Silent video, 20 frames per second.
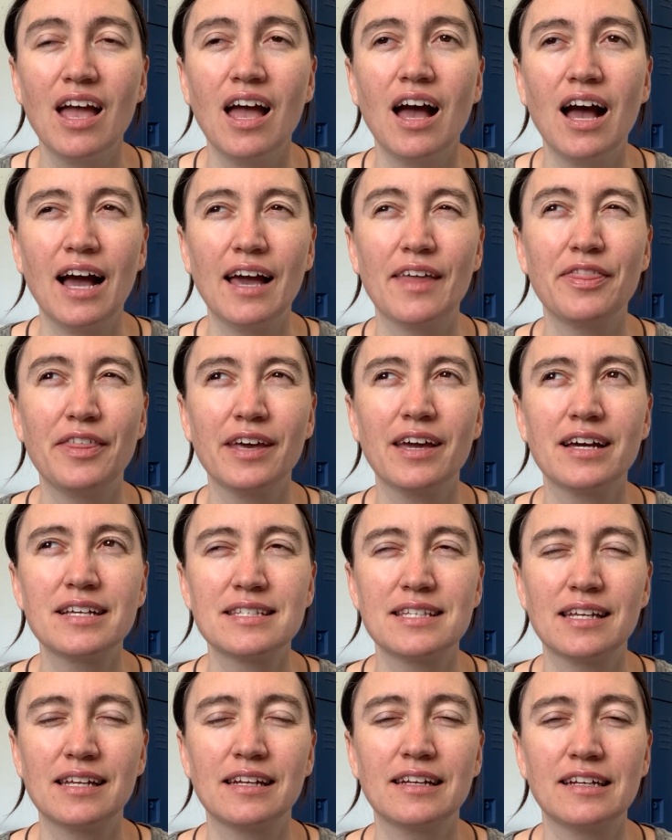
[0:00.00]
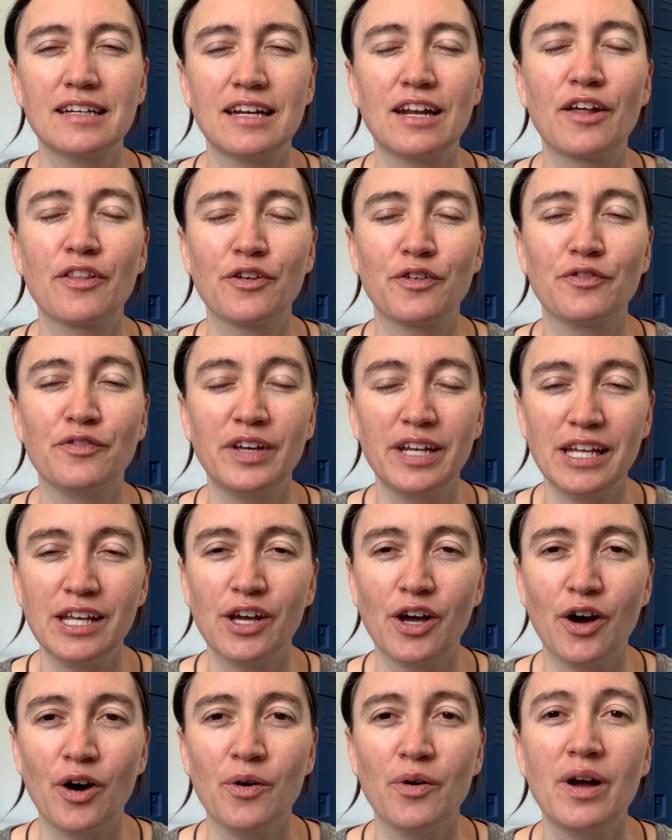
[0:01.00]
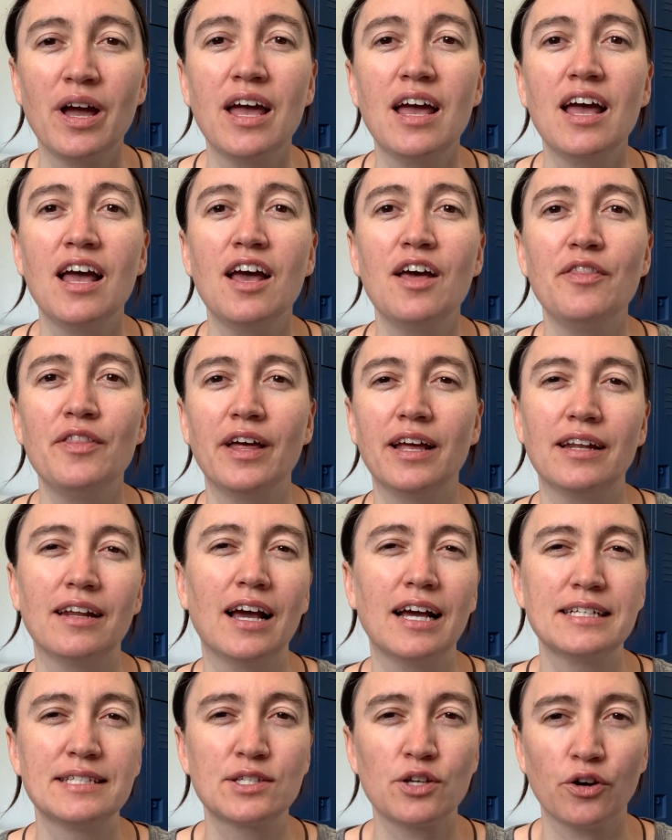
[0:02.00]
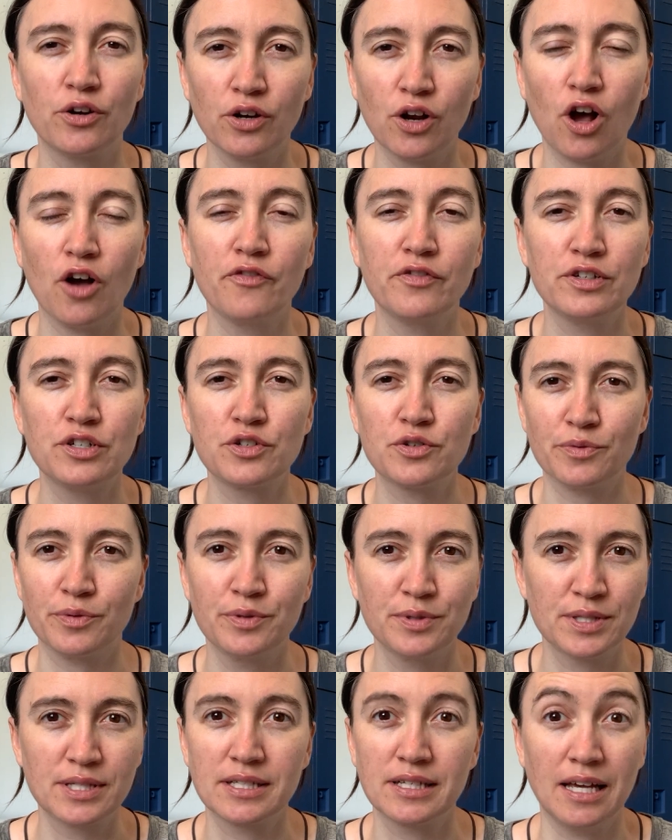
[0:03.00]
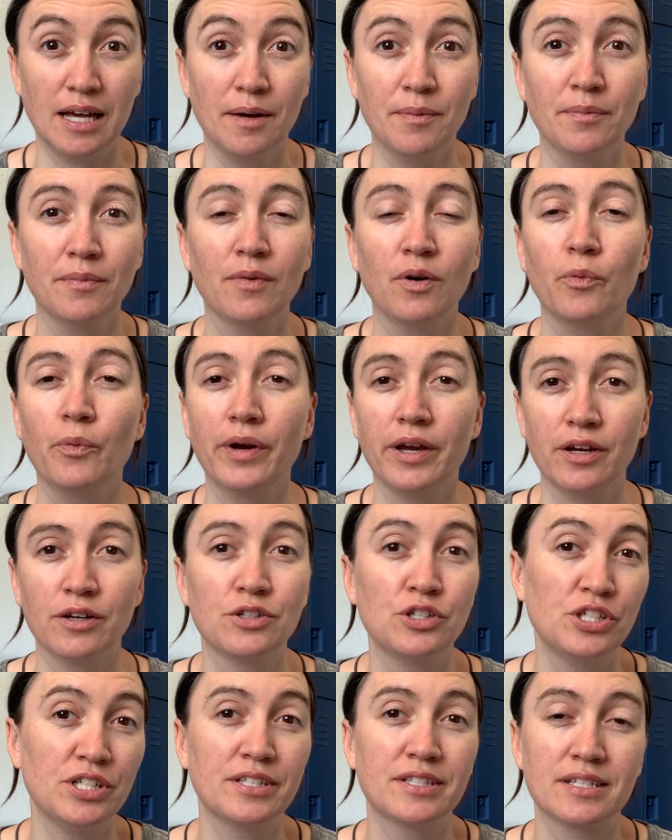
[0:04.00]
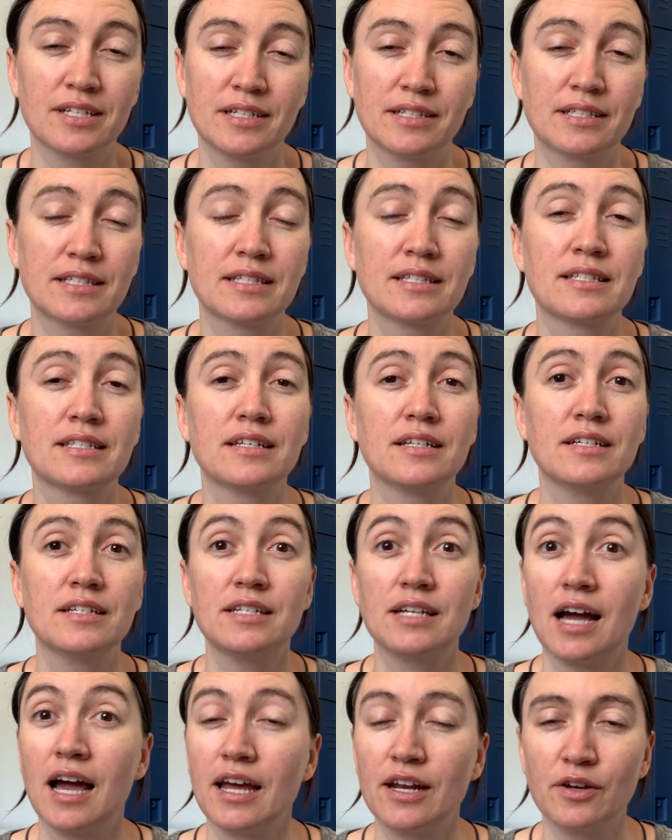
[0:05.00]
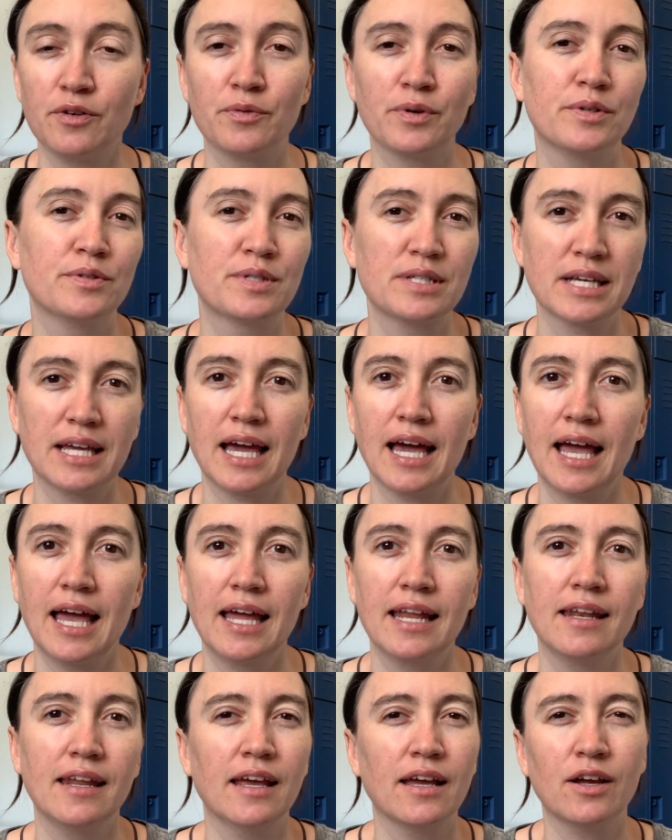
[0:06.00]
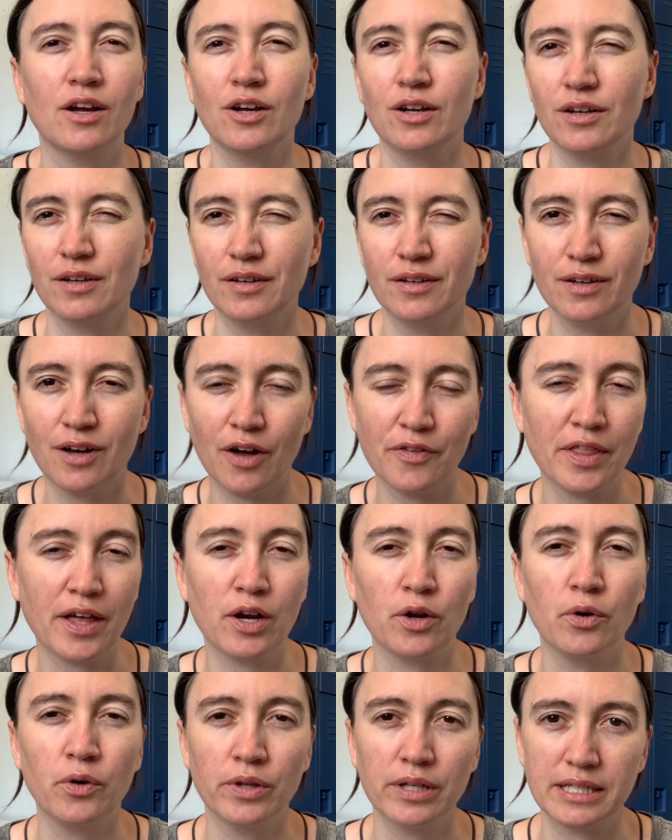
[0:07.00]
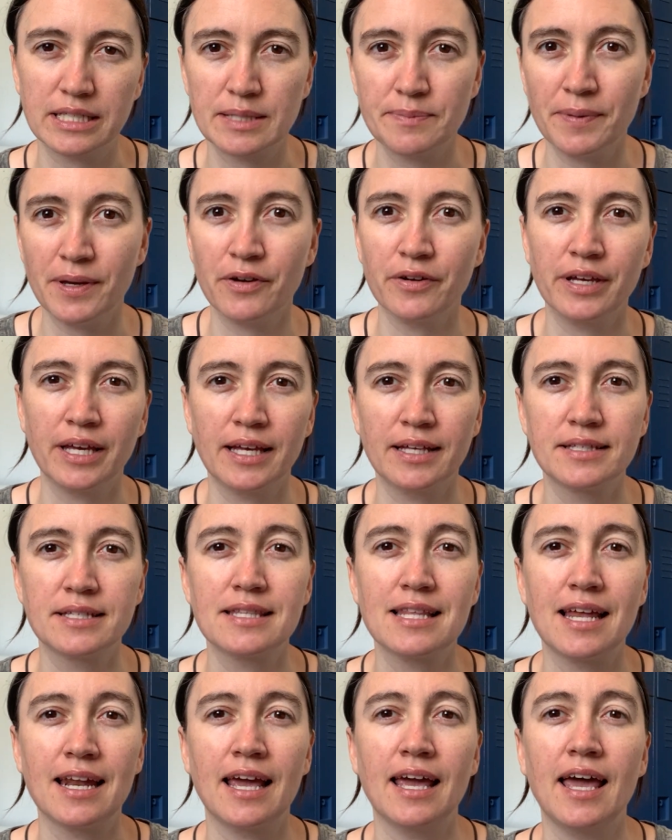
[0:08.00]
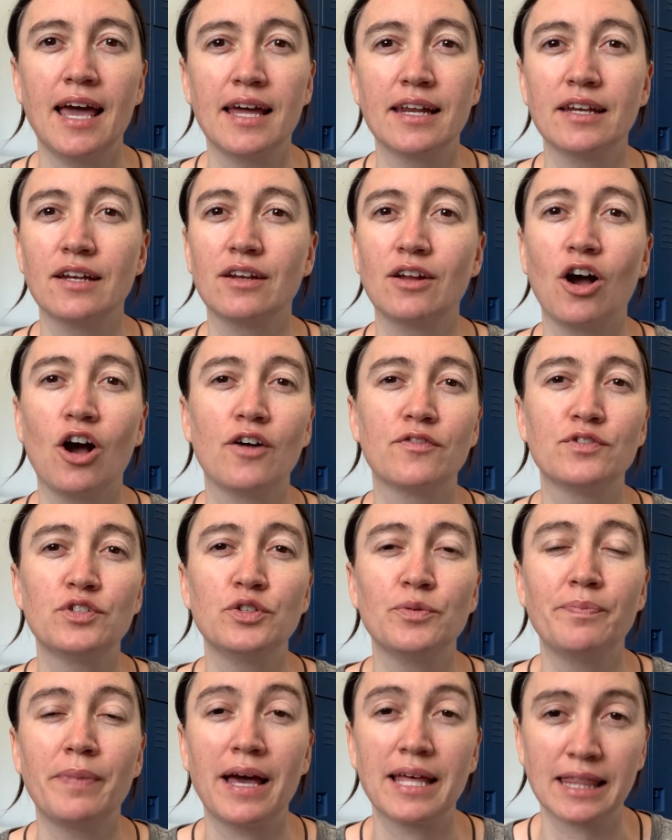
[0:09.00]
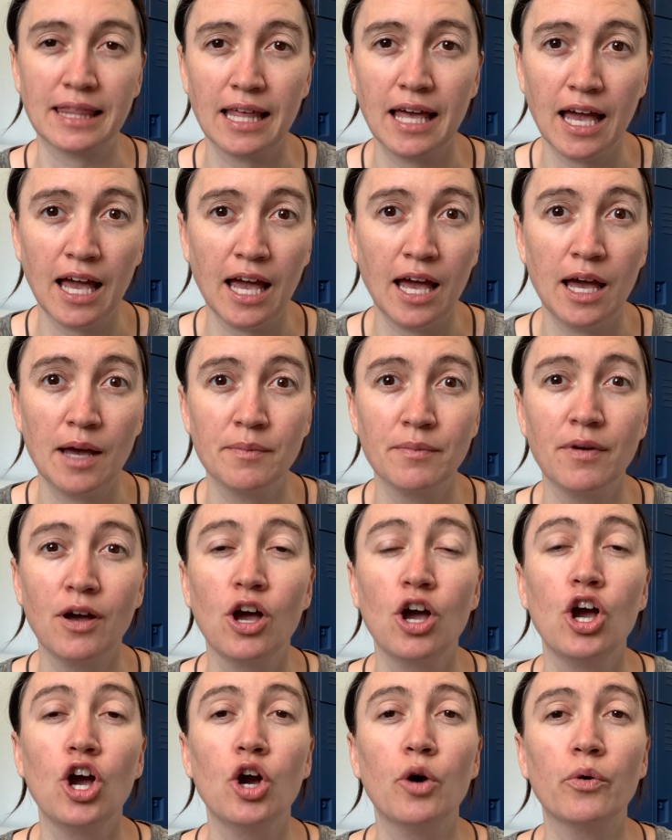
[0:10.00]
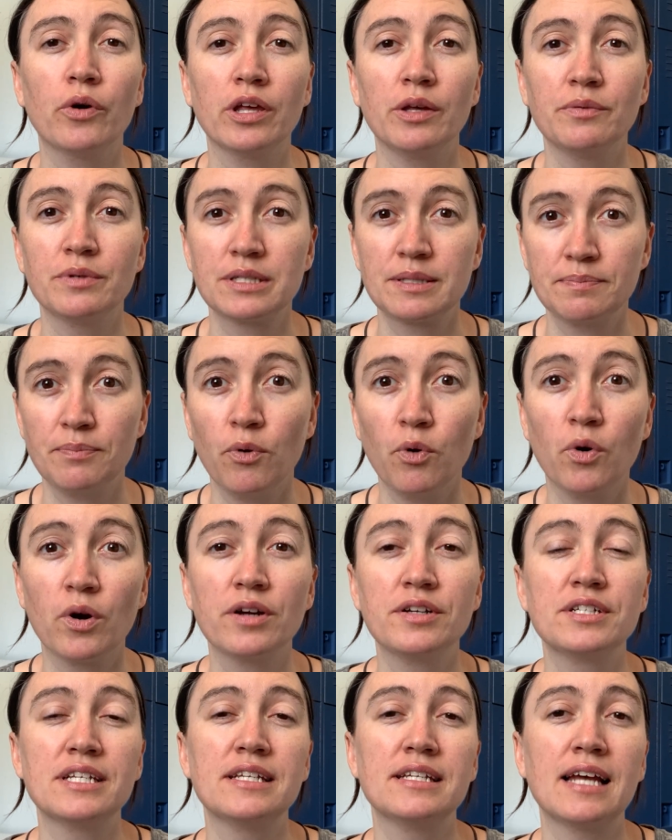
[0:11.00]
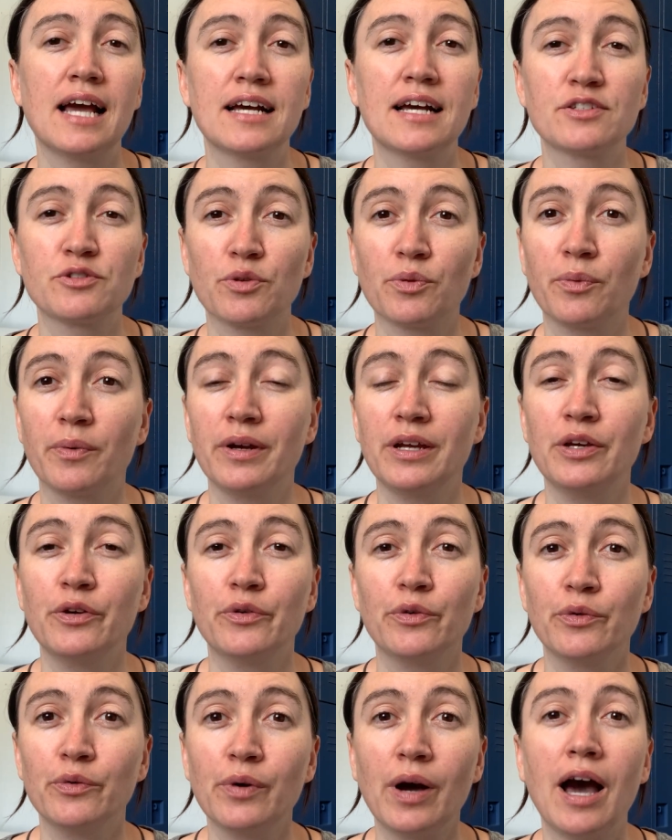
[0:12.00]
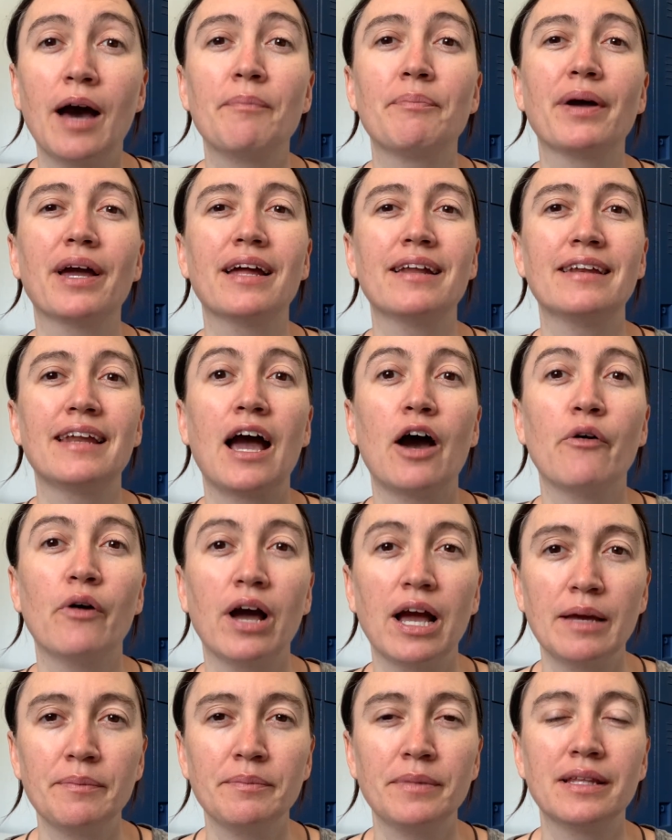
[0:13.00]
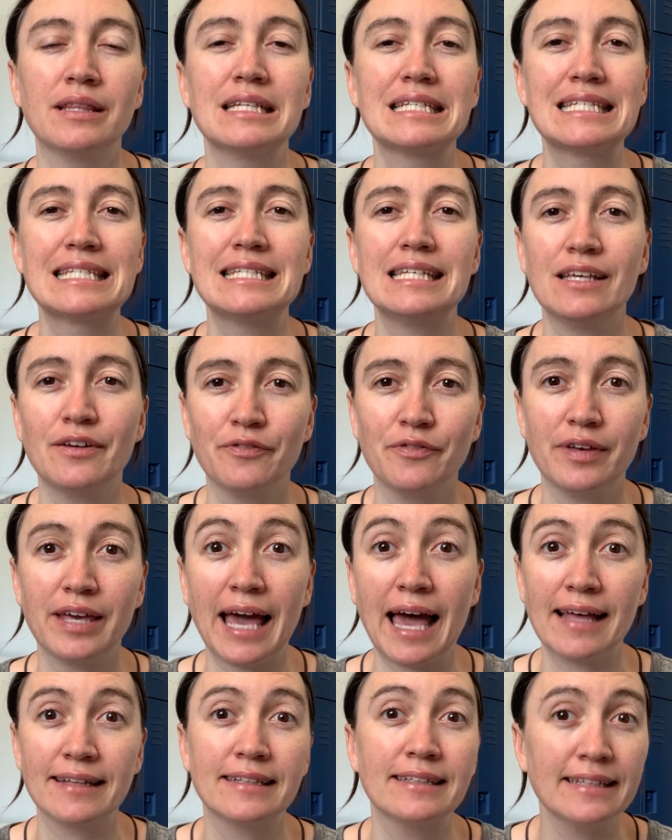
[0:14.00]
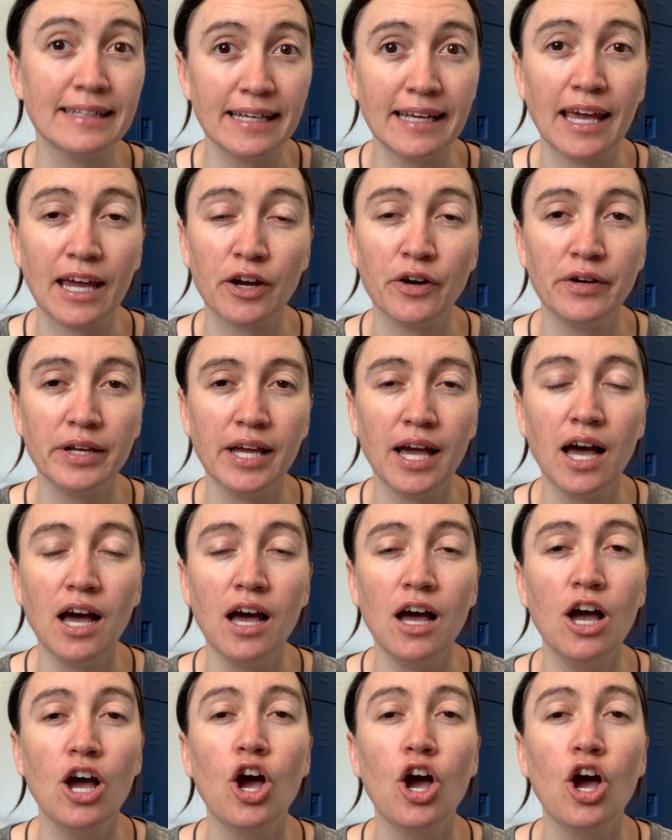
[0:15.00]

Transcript: I think I said it in another video that I started off in Jerusalem, where Jesus died and rose again and got that whole experience. Then I headed off to Bethlehem, where he was born, to Nazareth, where he grew up, and now I'm in the Sea of Galilee area,